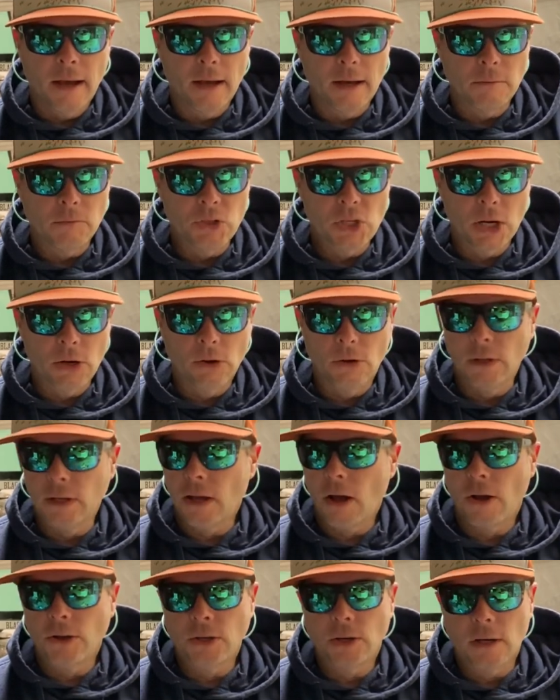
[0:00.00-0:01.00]
Generally,
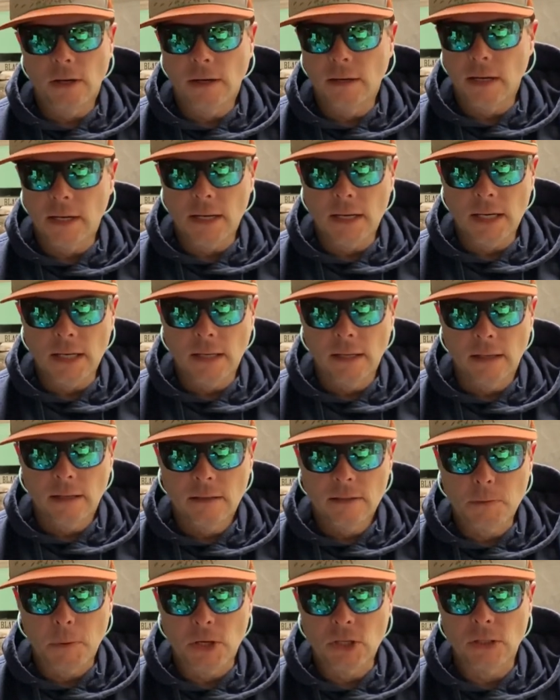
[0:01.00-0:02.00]
all you're going to need,
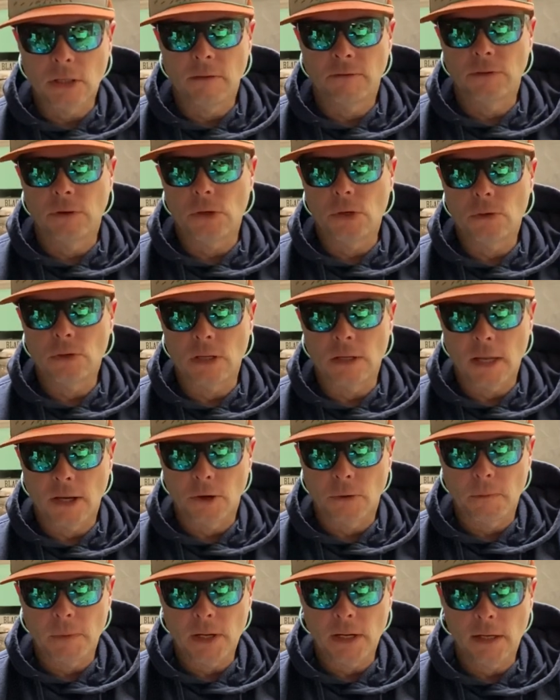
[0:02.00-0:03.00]
especially if you're using
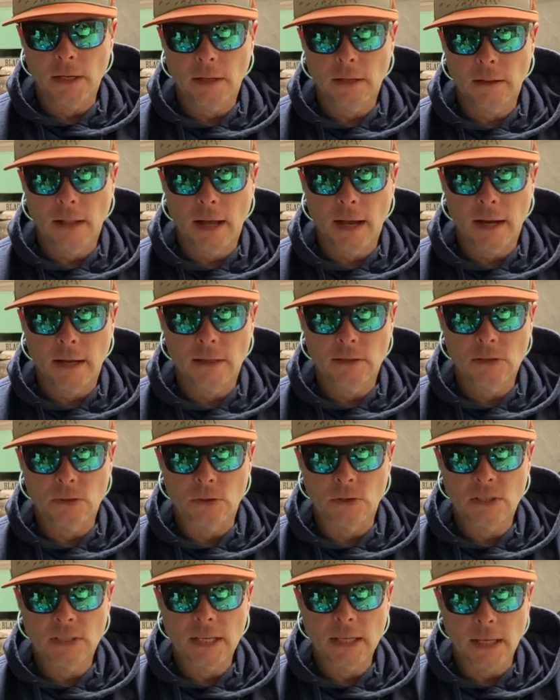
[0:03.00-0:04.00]
intermediate lines or
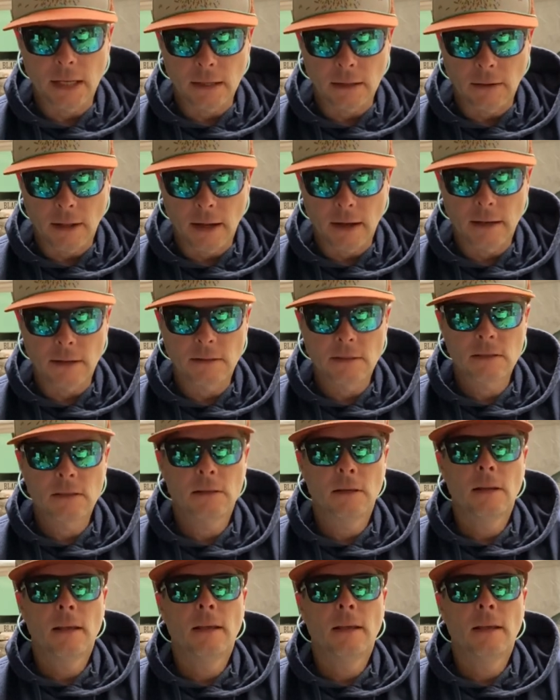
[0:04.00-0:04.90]
sinking lines,